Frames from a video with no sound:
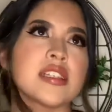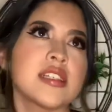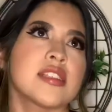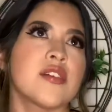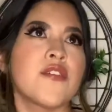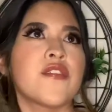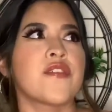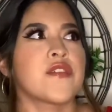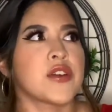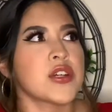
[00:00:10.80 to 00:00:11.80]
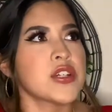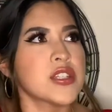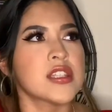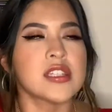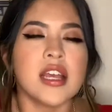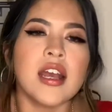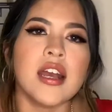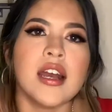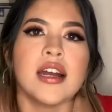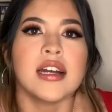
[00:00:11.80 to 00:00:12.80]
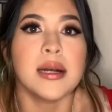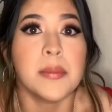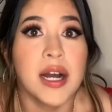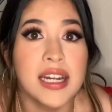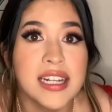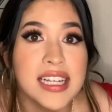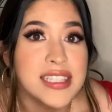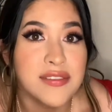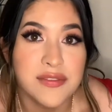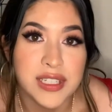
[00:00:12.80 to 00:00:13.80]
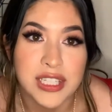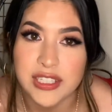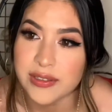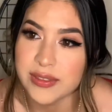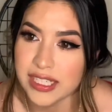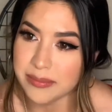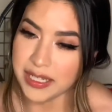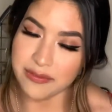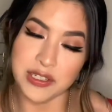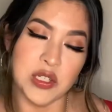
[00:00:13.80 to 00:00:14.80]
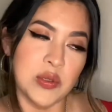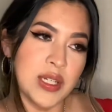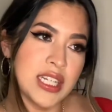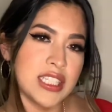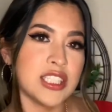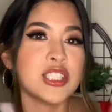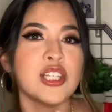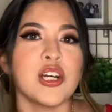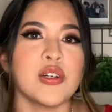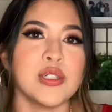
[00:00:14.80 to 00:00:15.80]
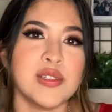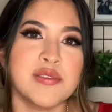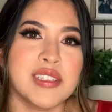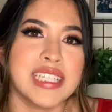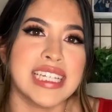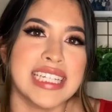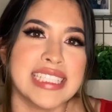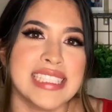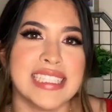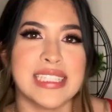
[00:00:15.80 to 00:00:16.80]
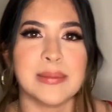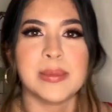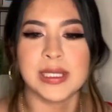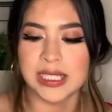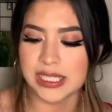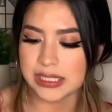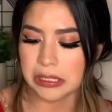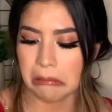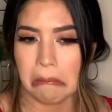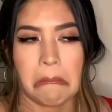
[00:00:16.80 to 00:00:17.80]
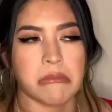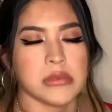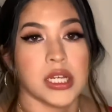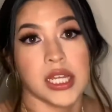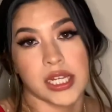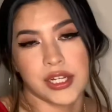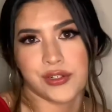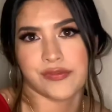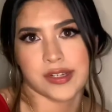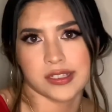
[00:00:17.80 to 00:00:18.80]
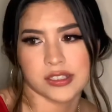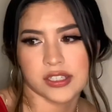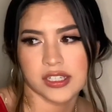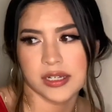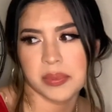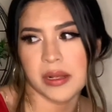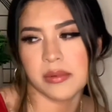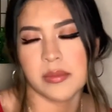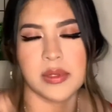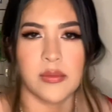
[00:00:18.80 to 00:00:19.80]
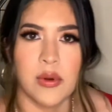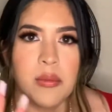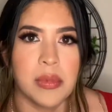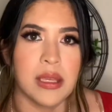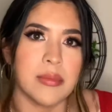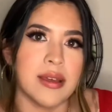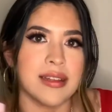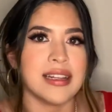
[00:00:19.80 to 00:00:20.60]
is the first podcast video that I'm ever doing, so hopefully it isn't a complete and utter failure. It probably won't be, but